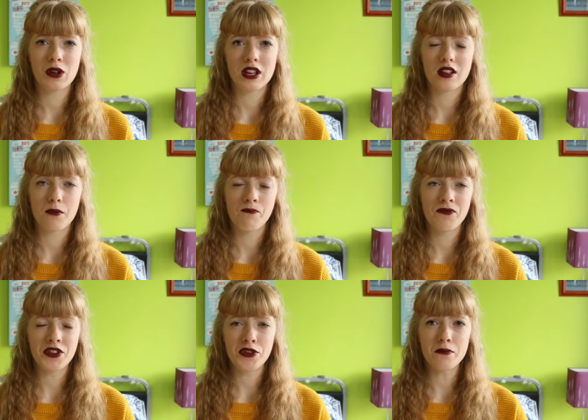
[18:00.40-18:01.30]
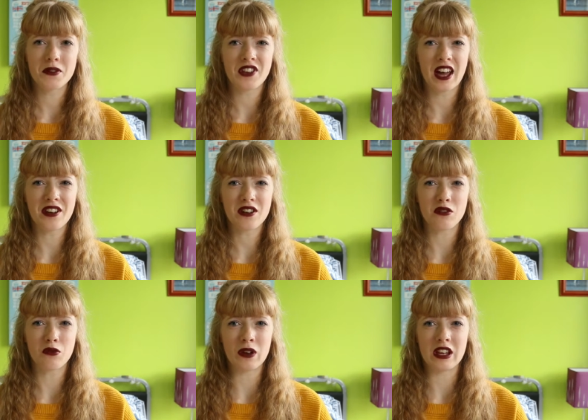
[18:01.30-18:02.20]
week, and they do
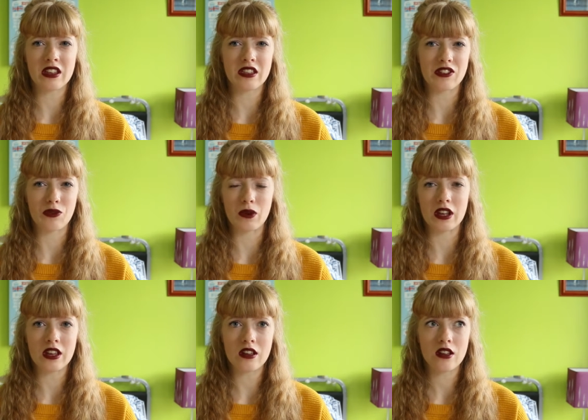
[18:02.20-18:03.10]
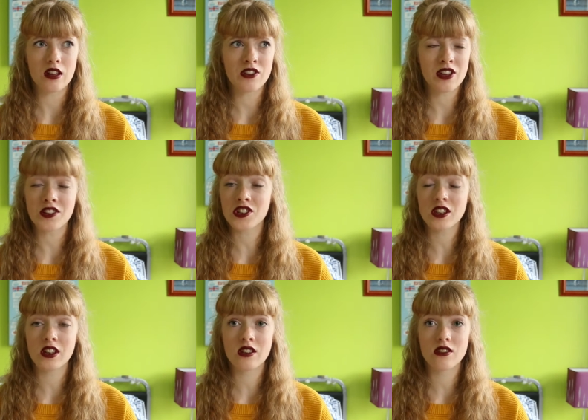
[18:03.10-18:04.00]
Botanical Week this week. It's
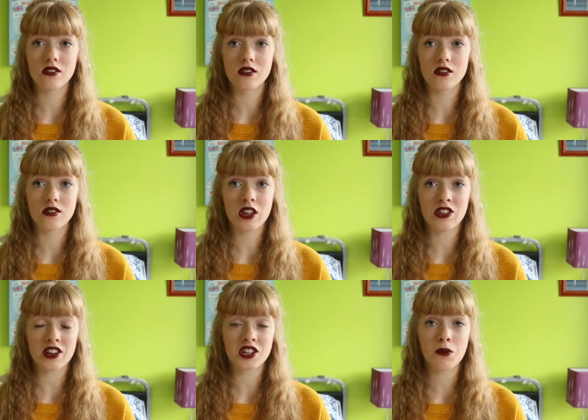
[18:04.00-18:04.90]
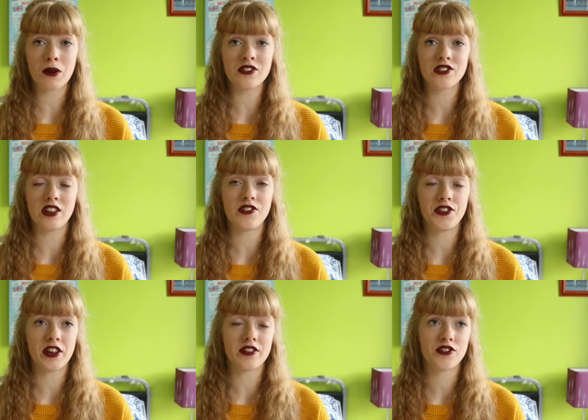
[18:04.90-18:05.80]
actually Wednesday
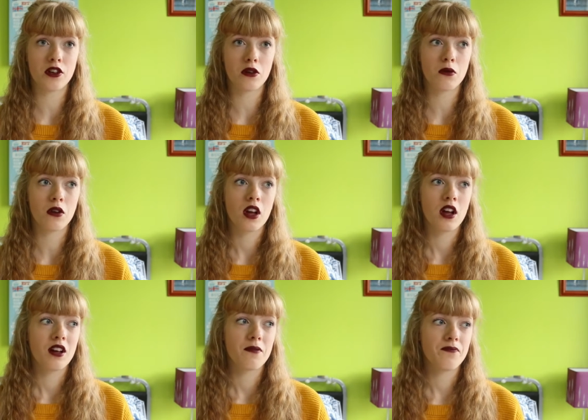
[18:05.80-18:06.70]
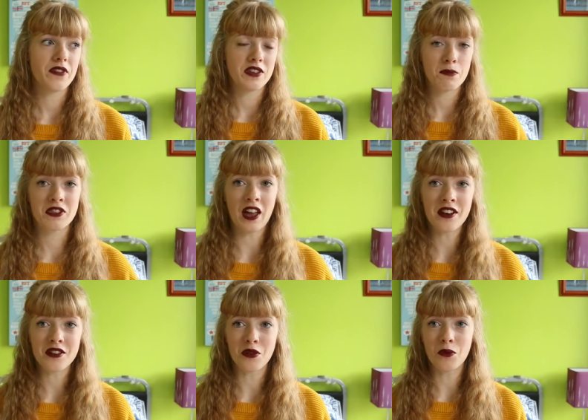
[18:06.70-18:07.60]
today, so it's
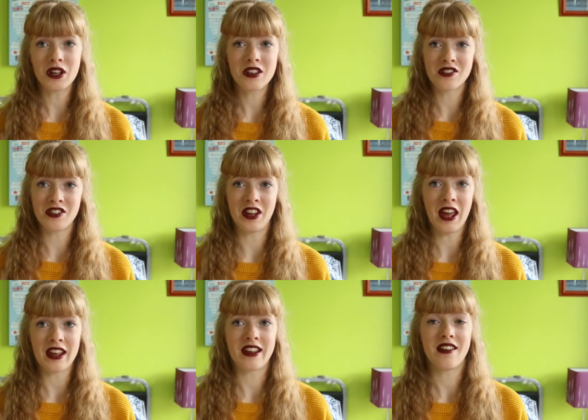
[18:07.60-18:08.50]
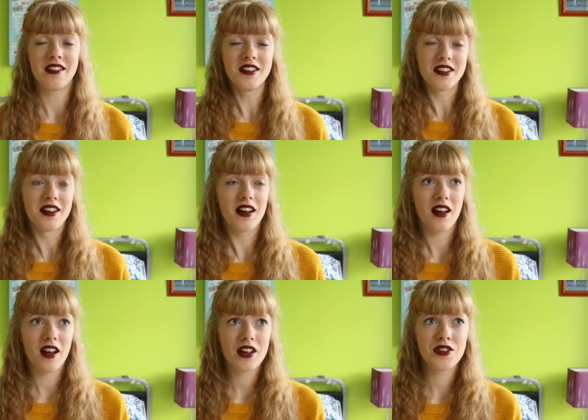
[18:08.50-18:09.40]
Botanical Week today.
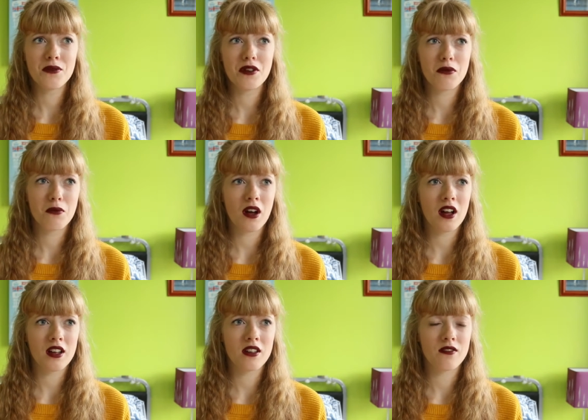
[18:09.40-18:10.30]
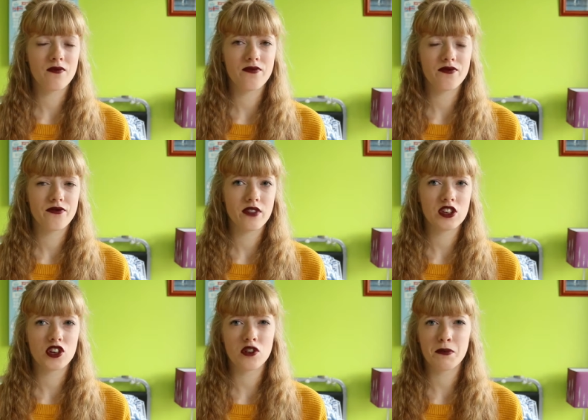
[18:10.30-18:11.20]
I don't know why they
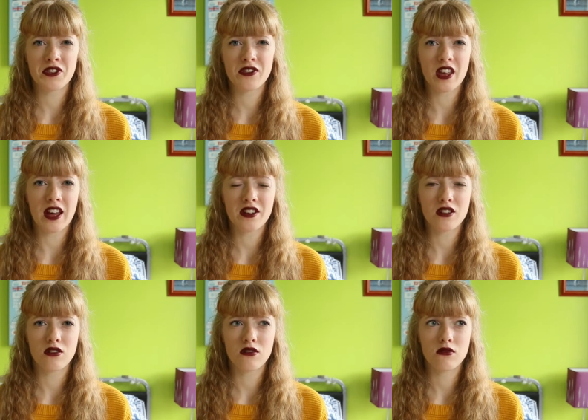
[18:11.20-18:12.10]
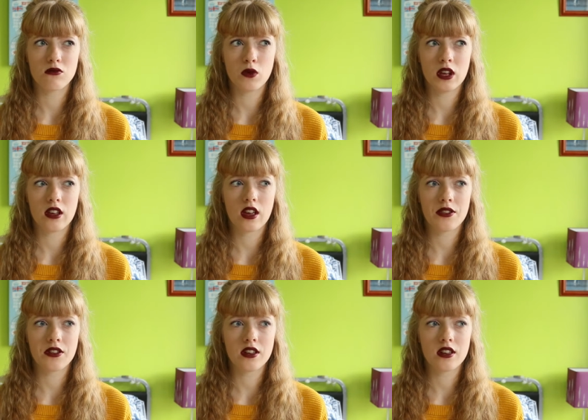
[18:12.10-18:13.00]
chose Botanical Week. I
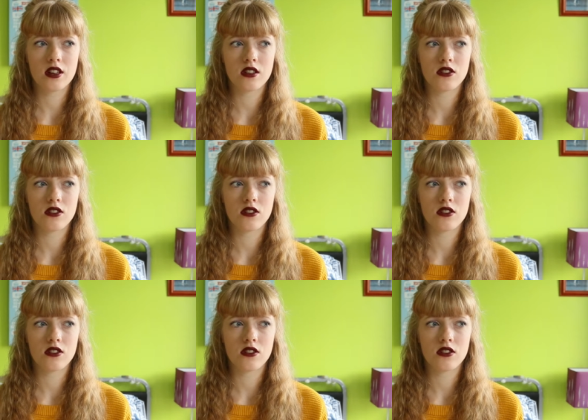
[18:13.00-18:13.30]
think